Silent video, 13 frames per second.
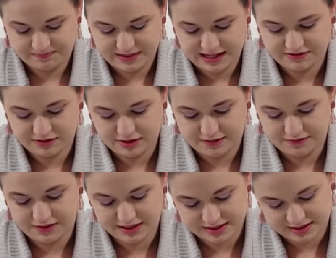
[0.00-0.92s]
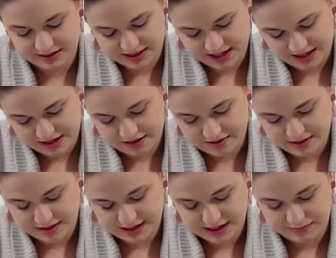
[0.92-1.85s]
After I fix the tear
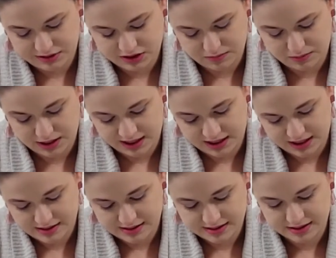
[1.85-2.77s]
that came in your pants,